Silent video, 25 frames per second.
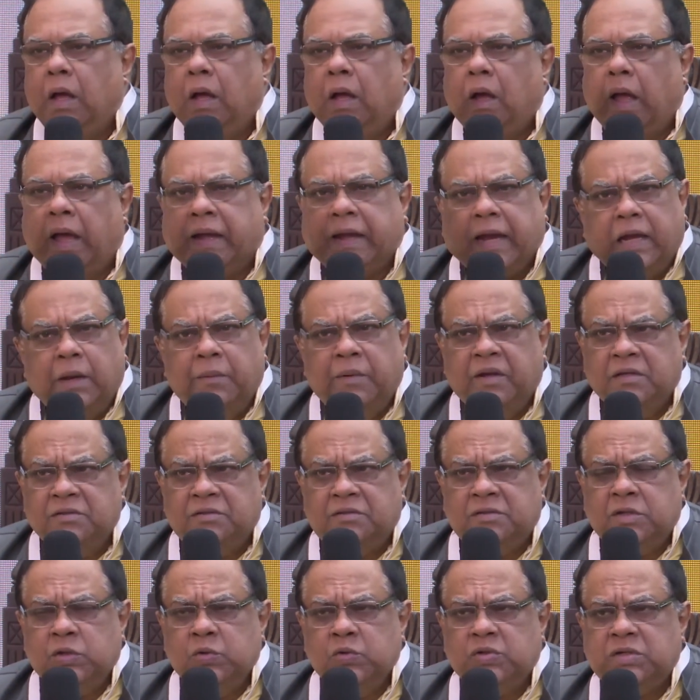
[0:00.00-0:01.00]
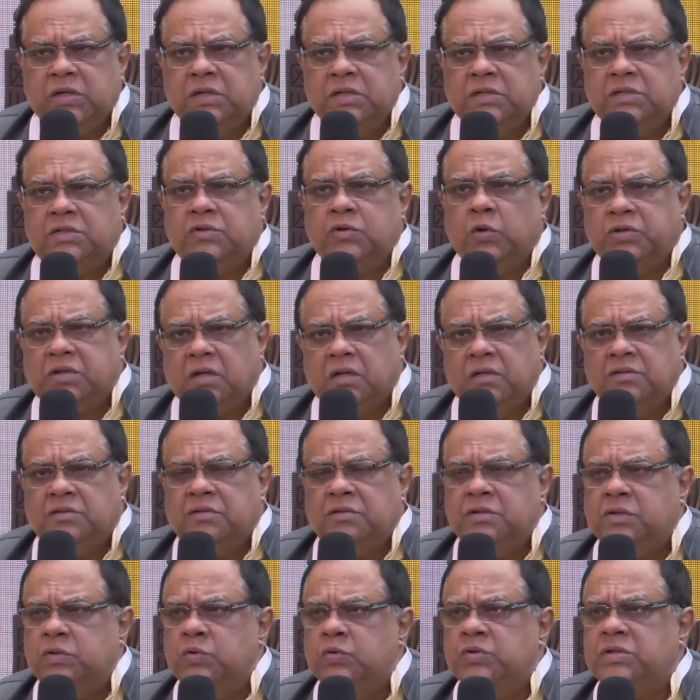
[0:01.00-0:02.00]
academic institutions, social
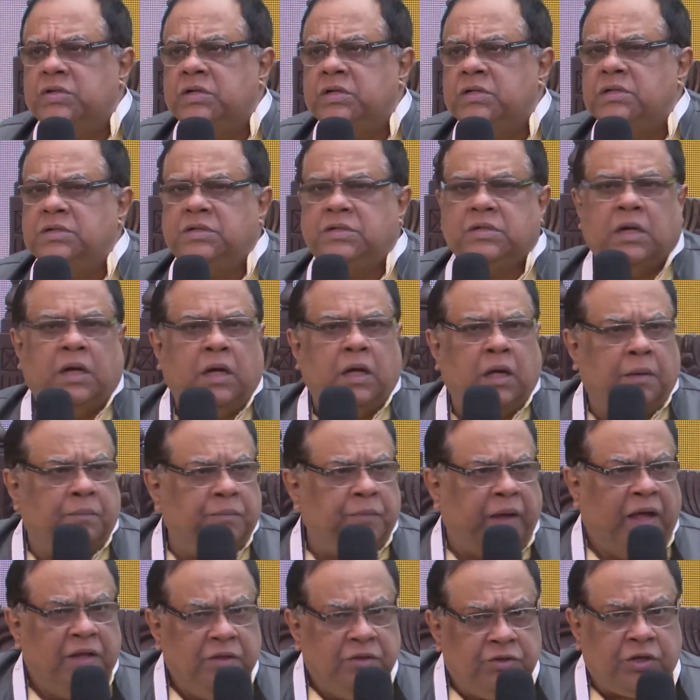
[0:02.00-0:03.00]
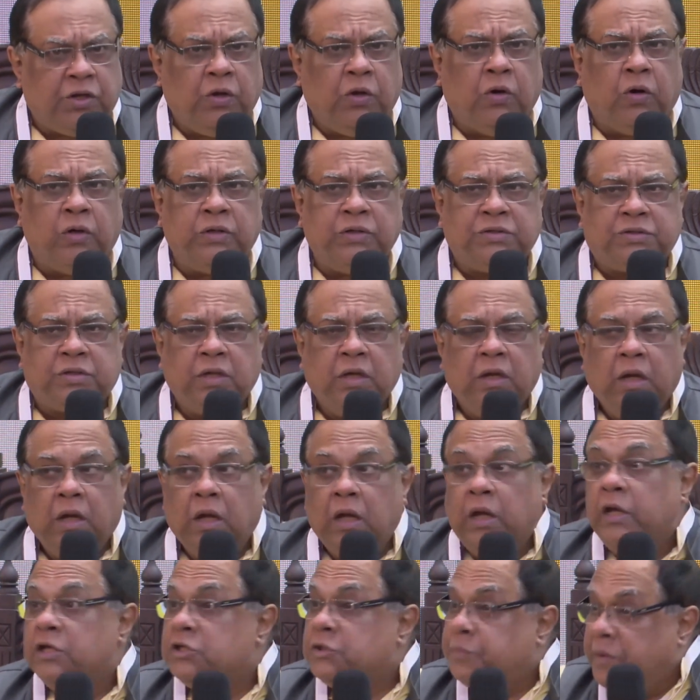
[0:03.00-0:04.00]
institutions, NGOs,
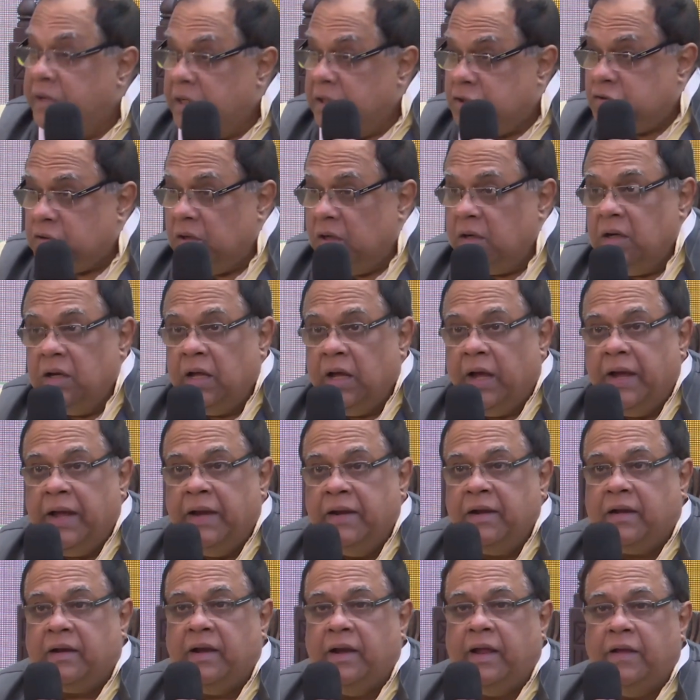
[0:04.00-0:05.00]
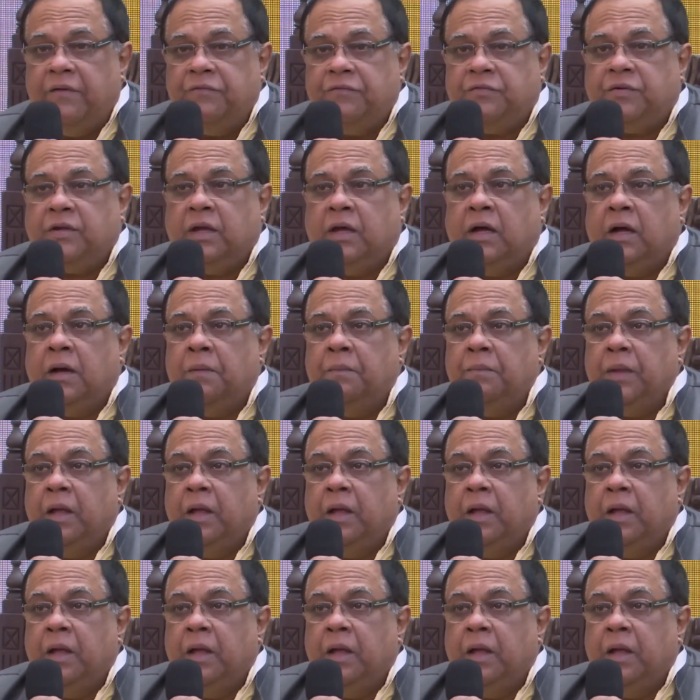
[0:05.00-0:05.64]
spiritual enclaves,